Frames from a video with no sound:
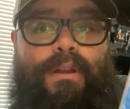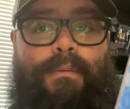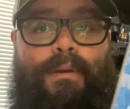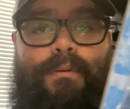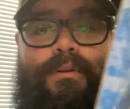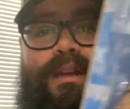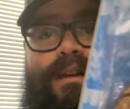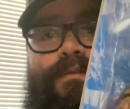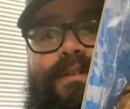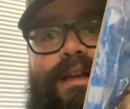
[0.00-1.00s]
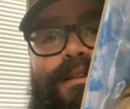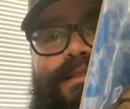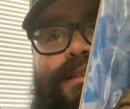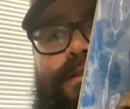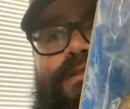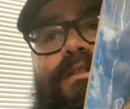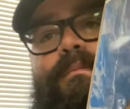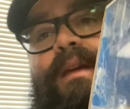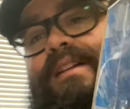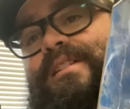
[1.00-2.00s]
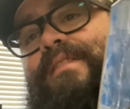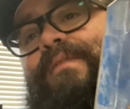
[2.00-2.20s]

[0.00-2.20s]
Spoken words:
we won't need it for that. So through the magic of